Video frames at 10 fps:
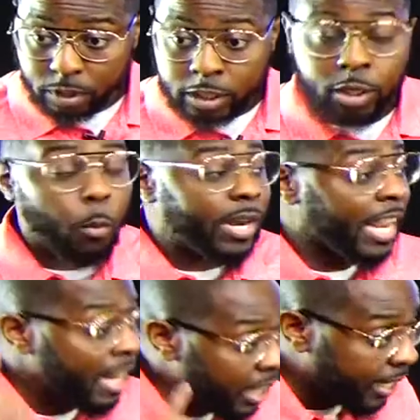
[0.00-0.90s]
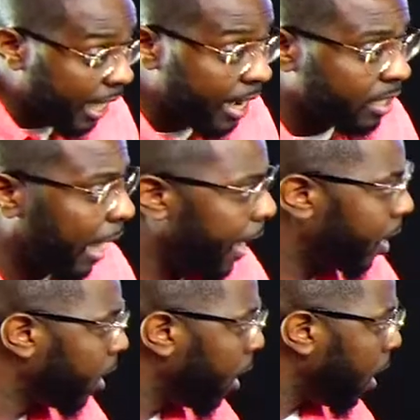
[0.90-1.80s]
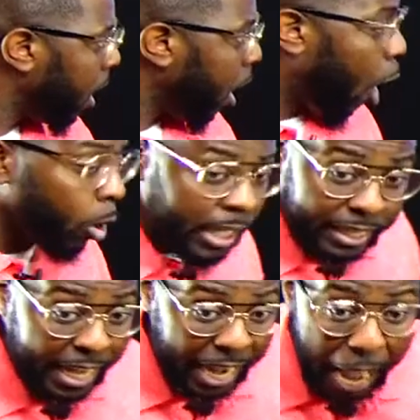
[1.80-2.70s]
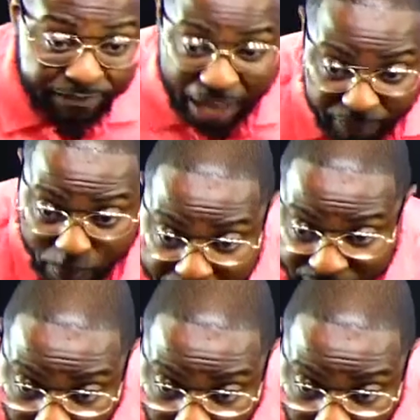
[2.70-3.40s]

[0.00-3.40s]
So when he looked at it, like, only thing I've ever been